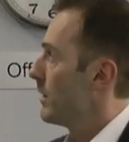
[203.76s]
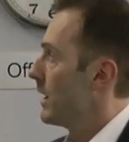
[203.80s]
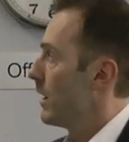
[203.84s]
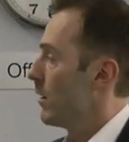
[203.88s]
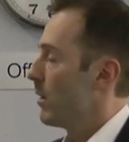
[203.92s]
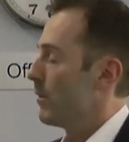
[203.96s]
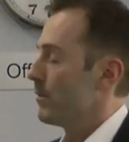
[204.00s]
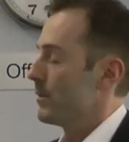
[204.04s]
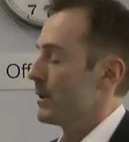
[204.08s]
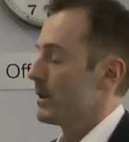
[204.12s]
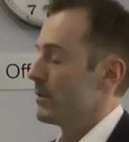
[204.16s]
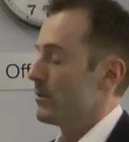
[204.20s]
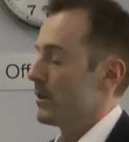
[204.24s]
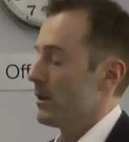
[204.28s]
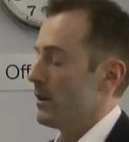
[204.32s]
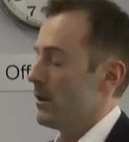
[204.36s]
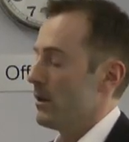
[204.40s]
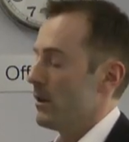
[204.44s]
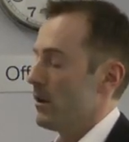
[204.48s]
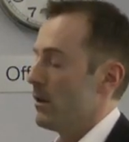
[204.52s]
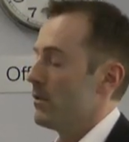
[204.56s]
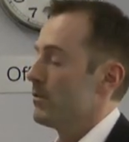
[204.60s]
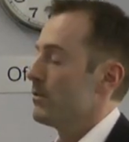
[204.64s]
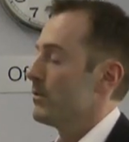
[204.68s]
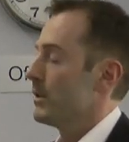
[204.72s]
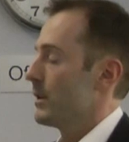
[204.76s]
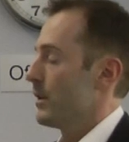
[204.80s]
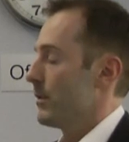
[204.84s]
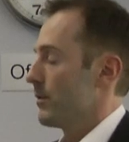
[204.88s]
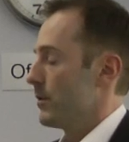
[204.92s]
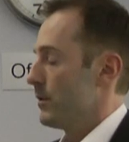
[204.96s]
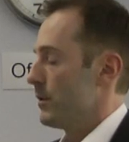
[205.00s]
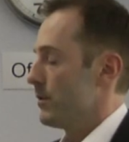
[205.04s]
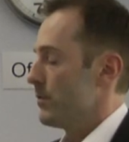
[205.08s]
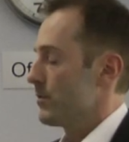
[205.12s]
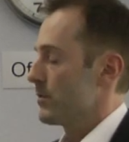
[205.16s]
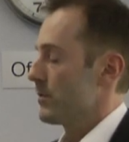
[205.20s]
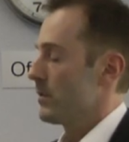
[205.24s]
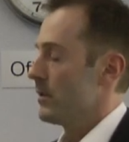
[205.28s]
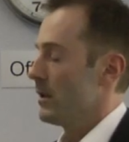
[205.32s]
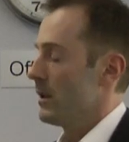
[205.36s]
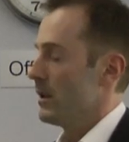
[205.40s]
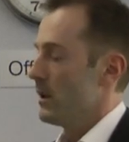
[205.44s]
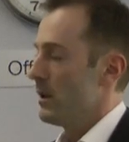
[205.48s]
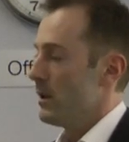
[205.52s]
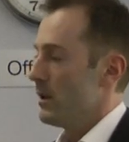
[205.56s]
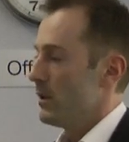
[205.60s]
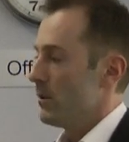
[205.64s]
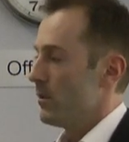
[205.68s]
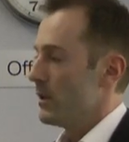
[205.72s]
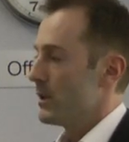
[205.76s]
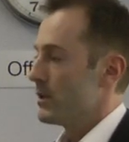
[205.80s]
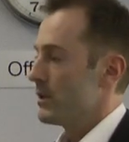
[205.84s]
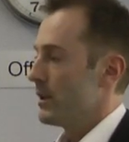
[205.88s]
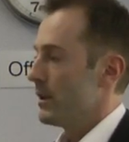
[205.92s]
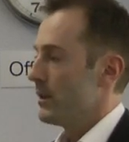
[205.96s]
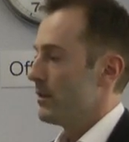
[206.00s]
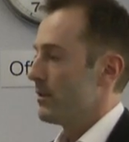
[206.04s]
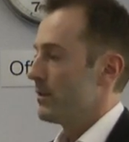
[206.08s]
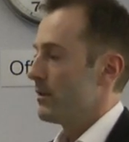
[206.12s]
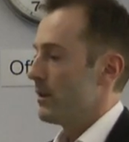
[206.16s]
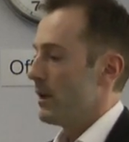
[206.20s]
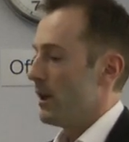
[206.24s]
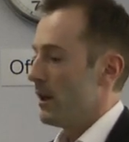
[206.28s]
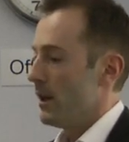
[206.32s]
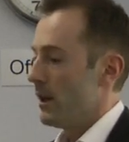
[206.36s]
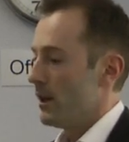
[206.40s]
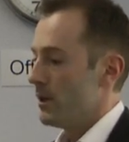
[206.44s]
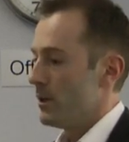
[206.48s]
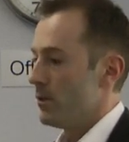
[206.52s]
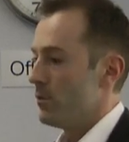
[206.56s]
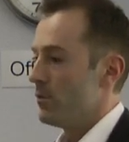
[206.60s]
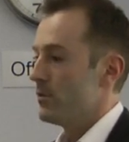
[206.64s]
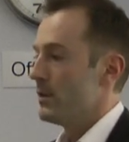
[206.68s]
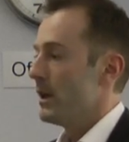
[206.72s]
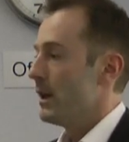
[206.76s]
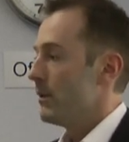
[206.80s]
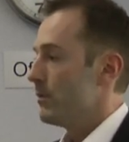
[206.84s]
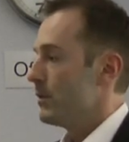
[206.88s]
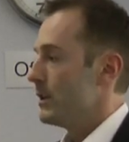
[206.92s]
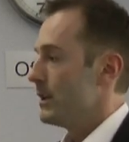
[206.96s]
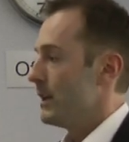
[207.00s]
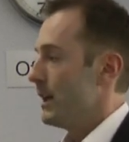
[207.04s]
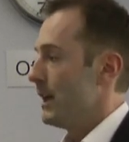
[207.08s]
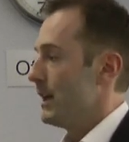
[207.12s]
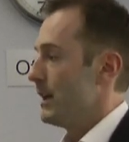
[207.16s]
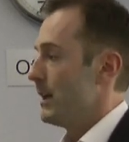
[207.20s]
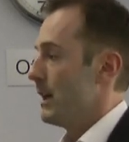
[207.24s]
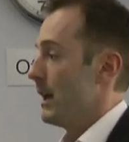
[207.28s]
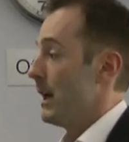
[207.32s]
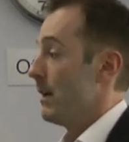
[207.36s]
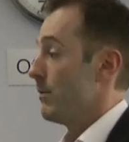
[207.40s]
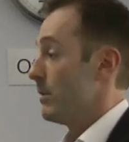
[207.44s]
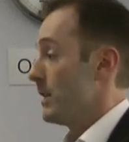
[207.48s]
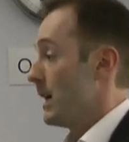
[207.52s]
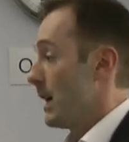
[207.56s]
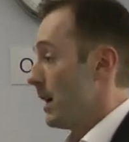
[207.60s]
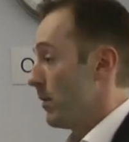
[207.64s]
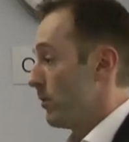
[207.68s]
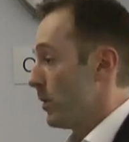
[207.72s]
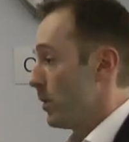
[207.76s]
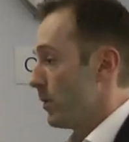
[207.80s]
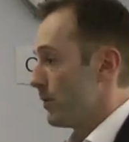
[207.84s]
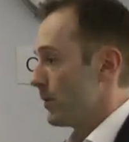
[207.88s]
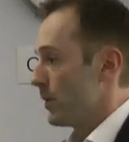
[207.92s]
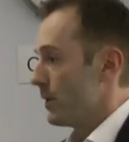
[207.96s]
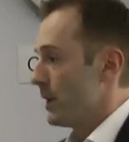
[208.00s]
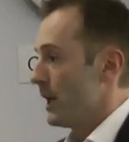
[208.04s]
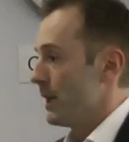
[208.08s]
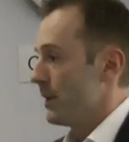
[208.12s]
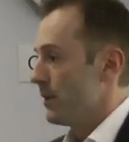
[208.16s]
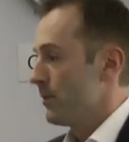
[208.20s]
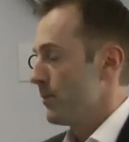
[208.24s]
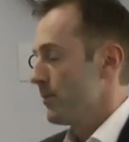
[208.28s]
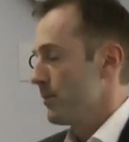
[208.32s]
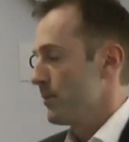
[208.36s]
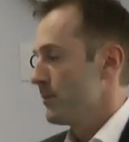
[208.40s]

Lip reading: are offering a solution which is used every day, every hour of the day.